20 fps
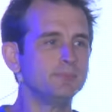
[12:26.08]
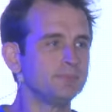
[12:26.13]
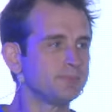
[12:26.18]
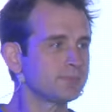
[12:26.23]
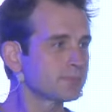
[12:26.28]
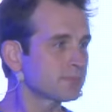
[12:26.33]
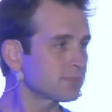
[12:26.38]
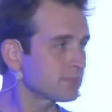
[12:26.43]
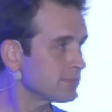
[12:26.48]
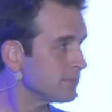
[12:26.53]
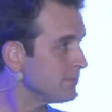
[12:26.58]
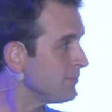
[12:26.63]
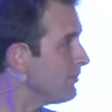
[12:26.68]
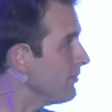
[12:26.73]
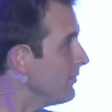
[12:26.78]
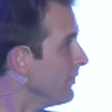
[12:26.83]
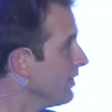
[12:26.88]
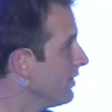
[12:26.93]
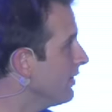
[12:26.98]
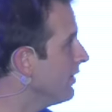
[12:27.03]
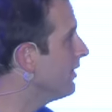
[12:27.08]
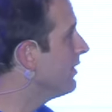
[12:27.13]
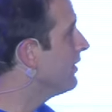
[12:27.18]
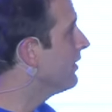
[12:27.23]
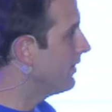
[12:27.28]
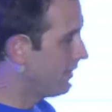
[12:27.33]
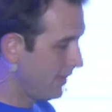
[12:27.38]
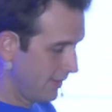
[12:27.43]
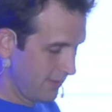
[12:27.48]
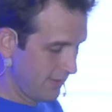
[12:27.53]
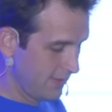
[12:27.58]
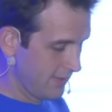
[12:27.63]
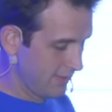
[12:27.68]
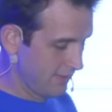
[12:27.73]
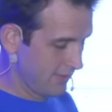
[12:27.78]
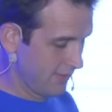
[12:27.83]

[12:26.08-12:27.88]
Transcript: Nothing is said.